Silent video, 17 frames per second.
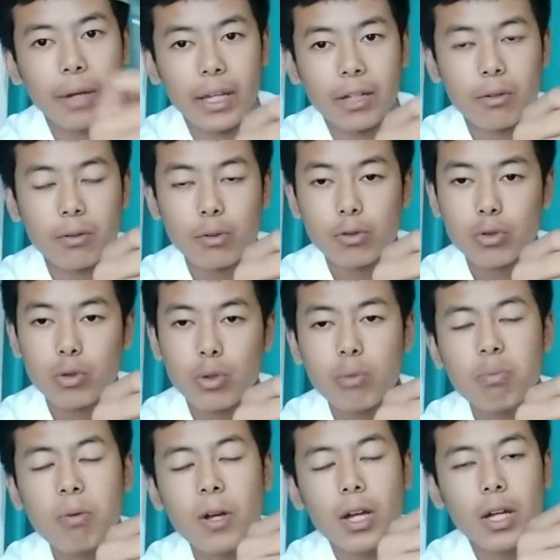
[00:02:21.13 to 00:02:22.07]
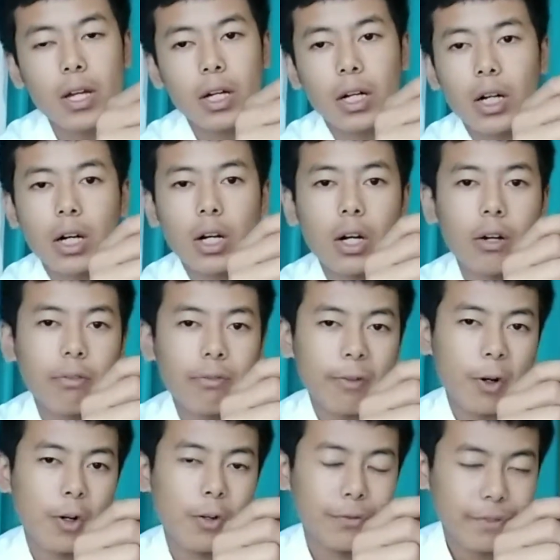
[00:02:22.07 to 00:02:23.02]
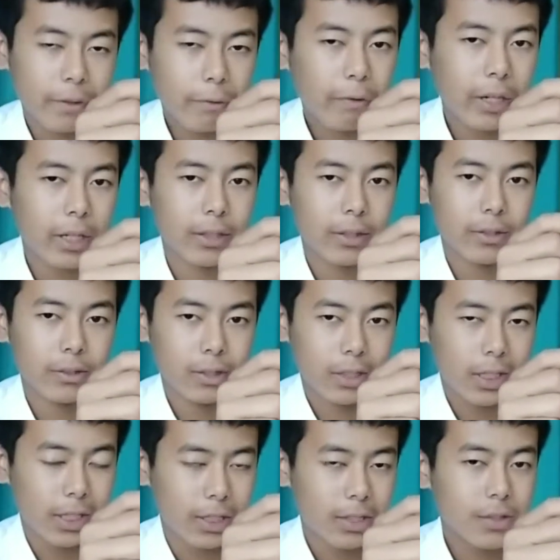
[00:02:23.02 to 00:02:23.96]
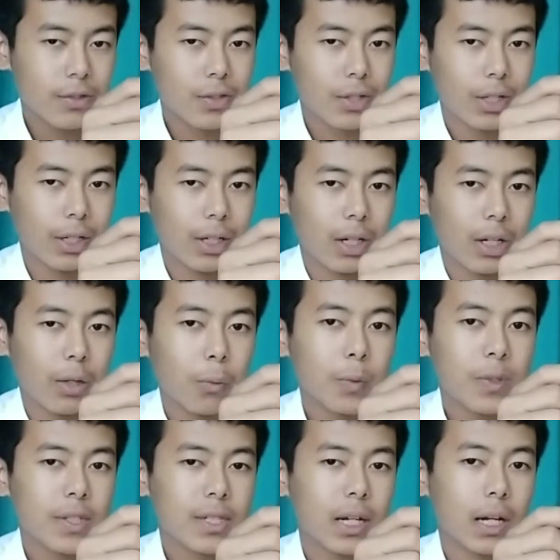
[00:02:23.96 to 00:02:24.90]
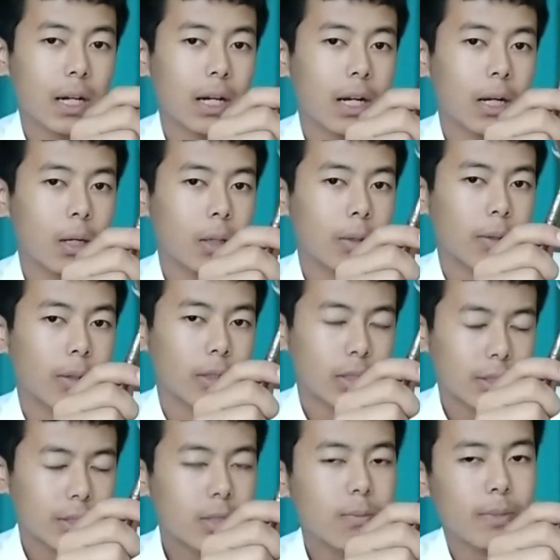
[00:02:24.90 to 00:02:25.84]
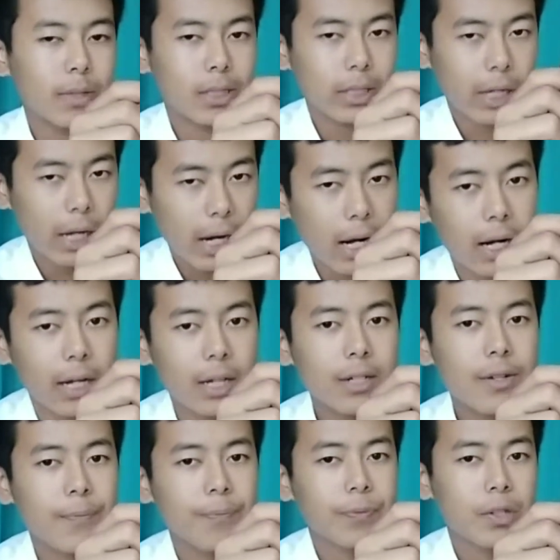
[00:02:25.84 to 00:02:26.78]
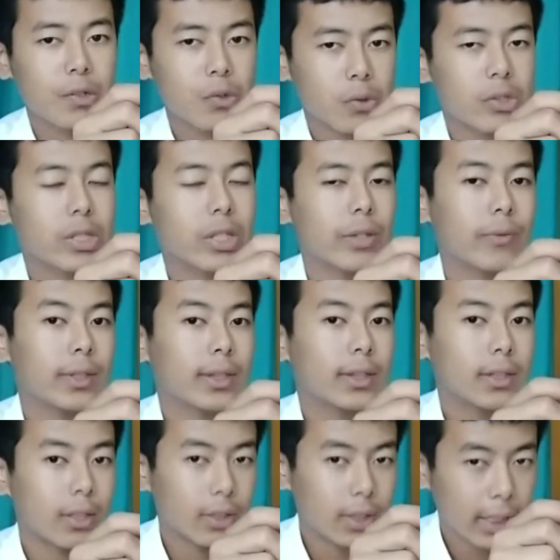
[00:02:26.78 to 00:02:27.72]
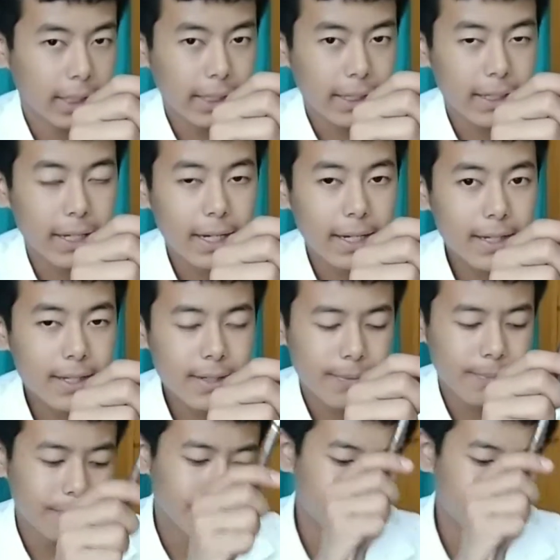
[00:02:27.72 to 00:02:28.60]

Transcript: lens viewing the things which are little bit hard to see with your naked eyes,